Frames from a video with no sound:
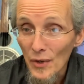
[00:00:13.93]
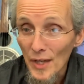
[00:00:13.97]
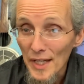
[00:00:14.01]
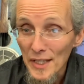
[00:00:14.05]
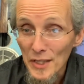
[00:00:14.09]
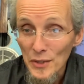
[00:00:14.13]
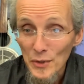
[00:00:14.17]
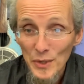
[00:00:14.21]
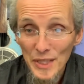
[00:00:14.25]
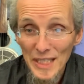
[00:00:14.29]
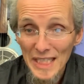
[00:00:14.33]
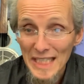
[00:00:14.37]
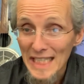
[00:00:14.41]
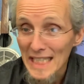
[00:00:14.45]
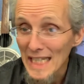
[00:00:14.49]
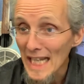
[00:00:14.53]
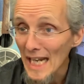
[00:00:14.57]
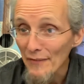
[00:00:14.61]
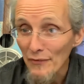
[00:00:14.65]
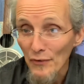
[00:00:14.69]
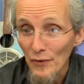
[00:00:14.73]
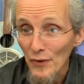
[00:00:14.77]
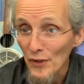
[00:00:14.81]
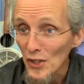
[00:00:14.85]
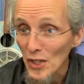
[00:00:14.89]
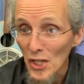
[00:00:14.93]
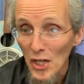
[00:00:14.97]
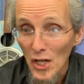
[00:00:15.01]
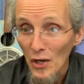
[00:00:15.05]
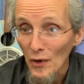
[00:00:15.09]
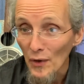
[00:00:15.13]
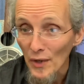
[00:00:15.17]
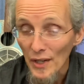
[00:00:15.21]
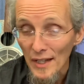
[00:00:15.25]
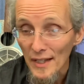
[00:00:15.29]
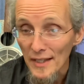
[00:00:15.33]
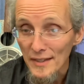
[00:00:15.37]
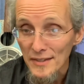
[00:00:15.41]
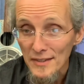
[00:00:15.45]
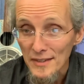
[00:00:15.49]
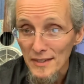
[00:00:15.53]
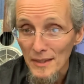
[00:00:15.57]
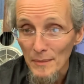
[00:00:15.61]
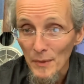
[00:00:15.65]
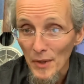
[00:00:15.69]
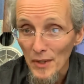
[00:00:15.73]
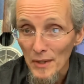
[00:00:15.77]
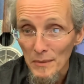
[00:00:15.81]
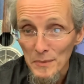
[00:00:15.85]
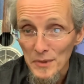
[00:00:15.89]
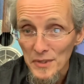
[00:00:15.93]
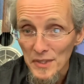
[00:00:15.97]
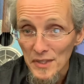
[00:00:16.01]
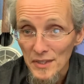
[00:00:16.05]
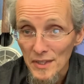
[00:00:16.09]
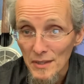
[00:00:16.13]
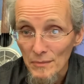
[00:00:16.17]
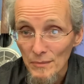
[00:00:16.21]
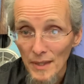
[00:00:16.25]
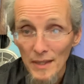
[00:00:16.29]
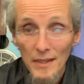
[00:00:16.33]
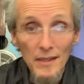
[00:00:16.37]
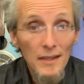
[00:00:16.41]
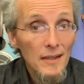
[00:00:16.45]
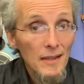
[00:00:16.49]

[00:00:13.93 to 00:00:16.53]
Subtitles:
and you would never know unless some other musician went